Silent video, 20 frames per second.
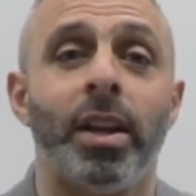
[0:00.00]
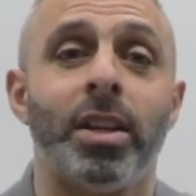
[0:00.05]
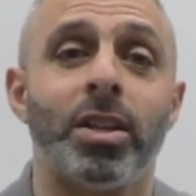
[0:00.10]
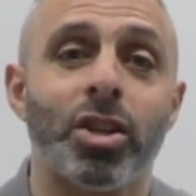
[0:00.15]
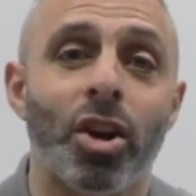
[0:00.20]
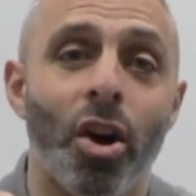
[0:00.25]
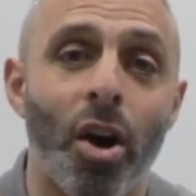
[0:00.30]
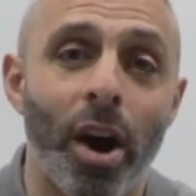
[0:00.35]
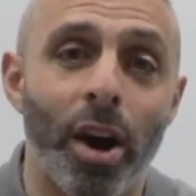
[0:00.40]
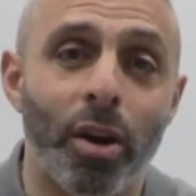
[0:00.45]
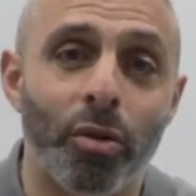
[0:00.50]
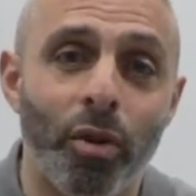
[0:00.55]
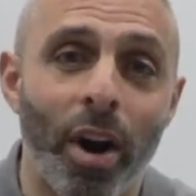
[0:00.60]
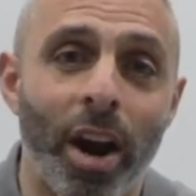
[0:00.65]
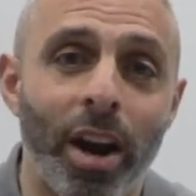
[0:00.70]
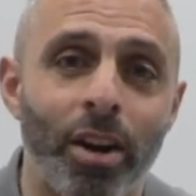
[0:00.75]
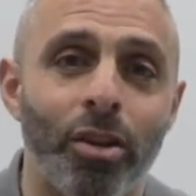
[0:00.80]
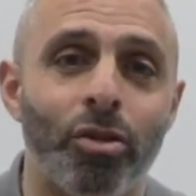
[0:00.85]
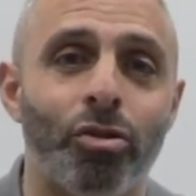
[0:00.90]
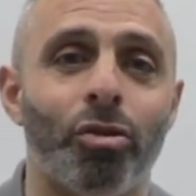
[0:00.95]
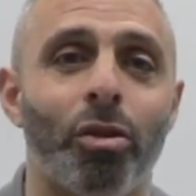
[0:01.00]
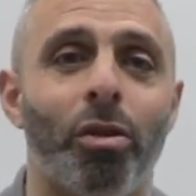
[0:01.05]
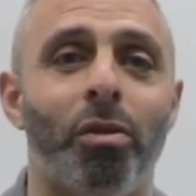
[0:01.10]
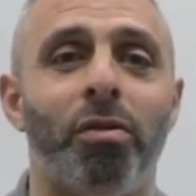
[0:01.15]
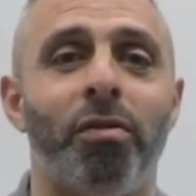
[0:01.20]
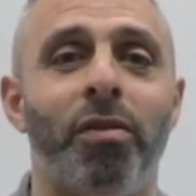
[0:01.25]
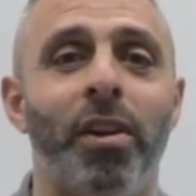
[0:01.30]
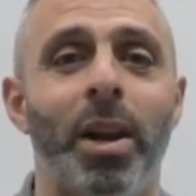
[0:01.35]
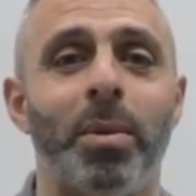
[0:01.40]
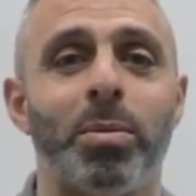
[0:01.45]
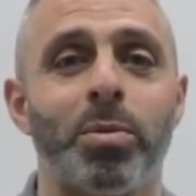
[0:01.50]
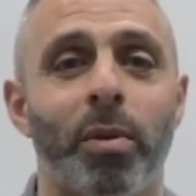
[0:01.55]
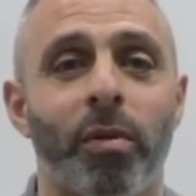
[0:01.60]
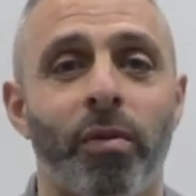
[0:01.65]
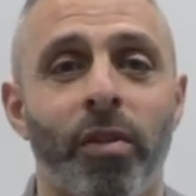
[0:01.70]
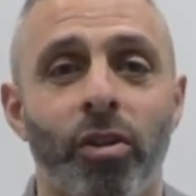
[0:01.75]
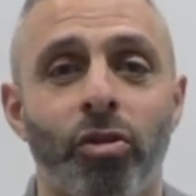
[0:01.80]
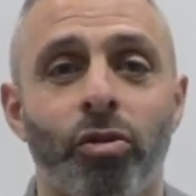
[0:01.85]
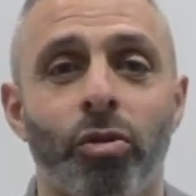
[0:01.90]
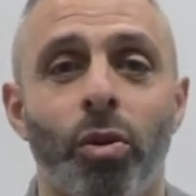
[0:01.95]
entire range of Philips
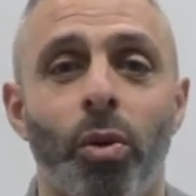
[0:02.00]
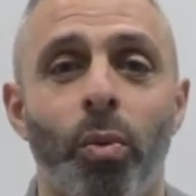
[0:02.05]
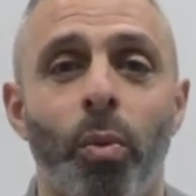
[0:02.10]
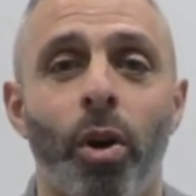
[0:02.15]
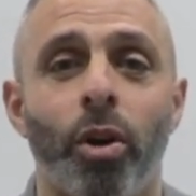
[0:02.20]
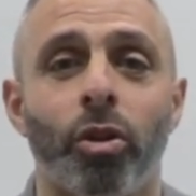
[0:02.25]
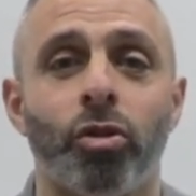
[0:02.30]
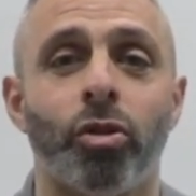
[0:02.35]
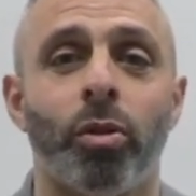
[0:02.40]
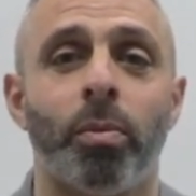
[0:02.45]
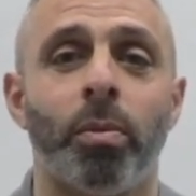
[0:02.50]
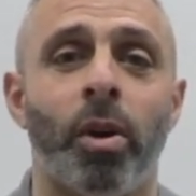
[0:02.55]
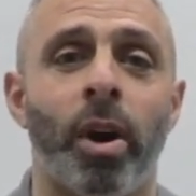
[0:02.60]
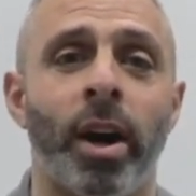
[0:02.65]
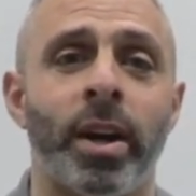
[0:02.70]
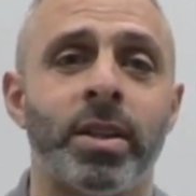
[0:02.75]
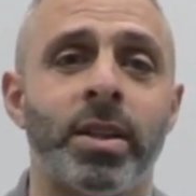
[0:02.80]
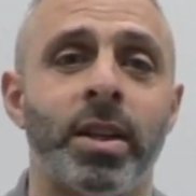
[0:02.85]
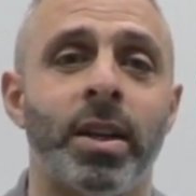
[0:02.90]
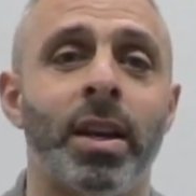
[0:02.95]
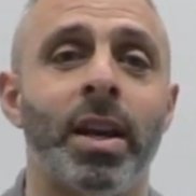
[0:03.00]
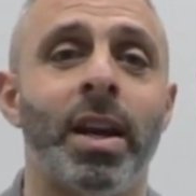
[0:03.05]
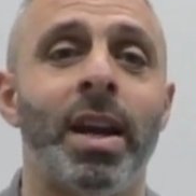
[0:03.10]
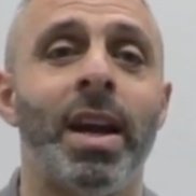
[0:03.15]
professional workshop lighting